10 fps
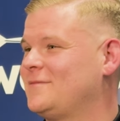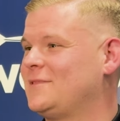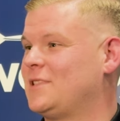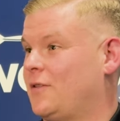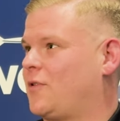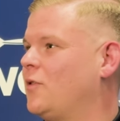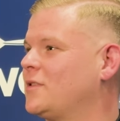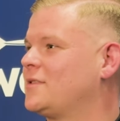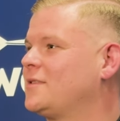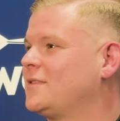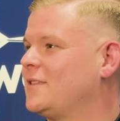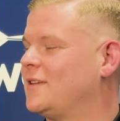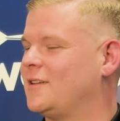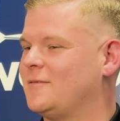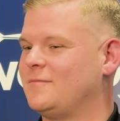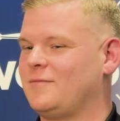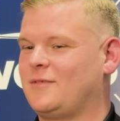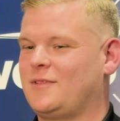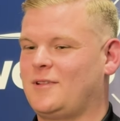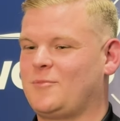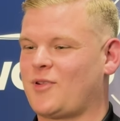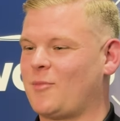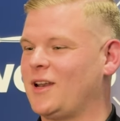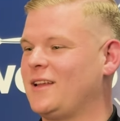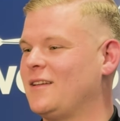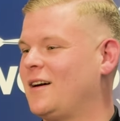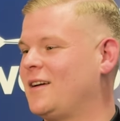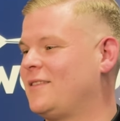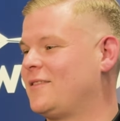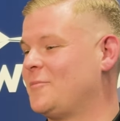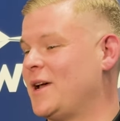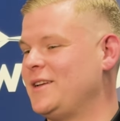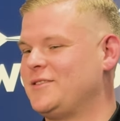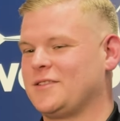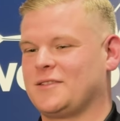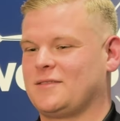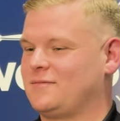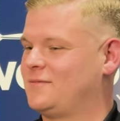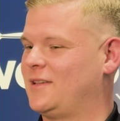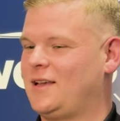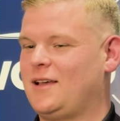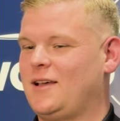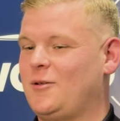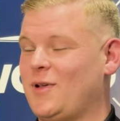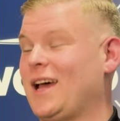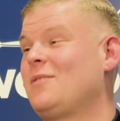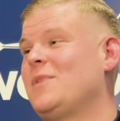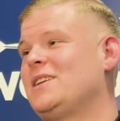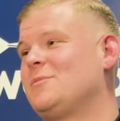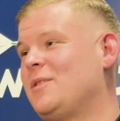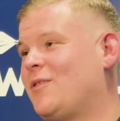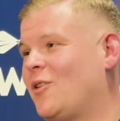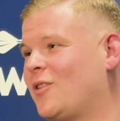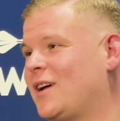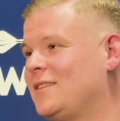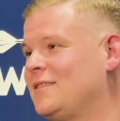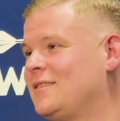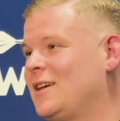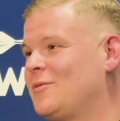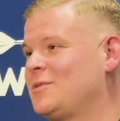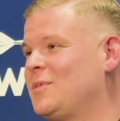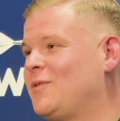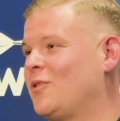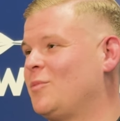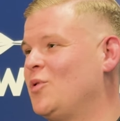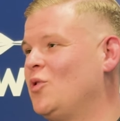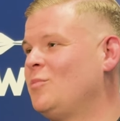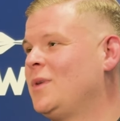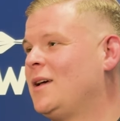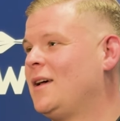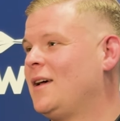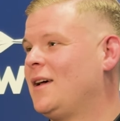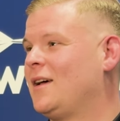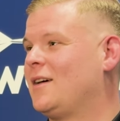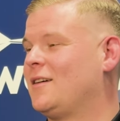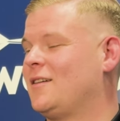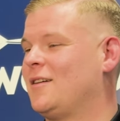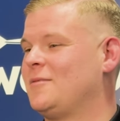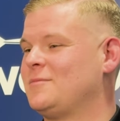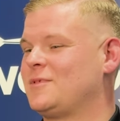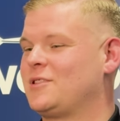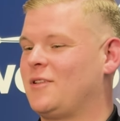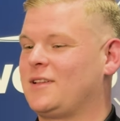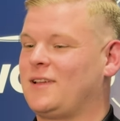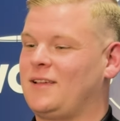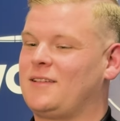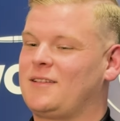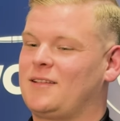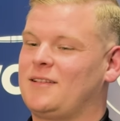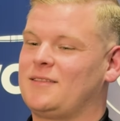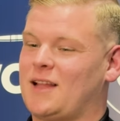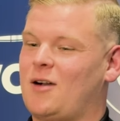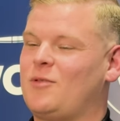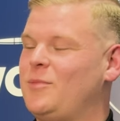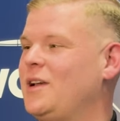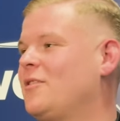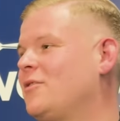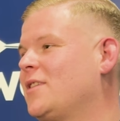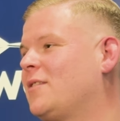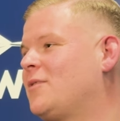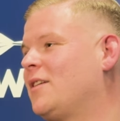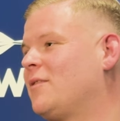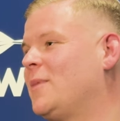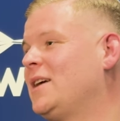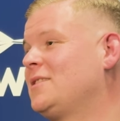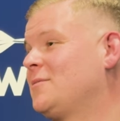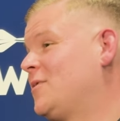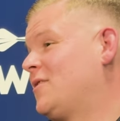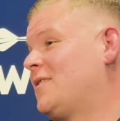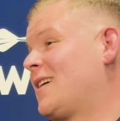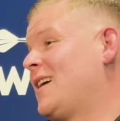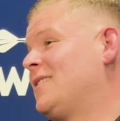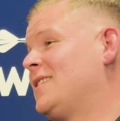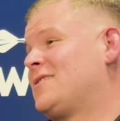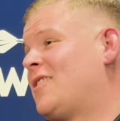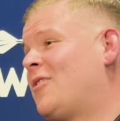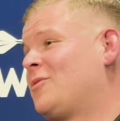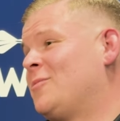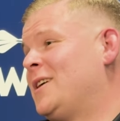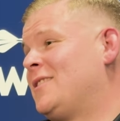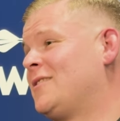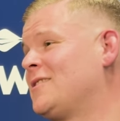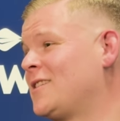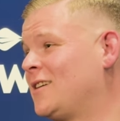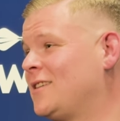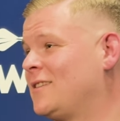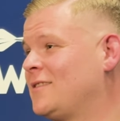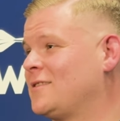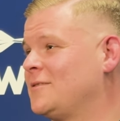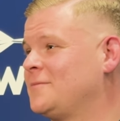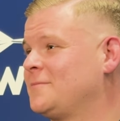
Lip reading: Yeah, of course. Premier League night, a major. We had a major before, and that was before the boom. So I think now would be a good time to have a major. But again, it's not up to me to decide that. So.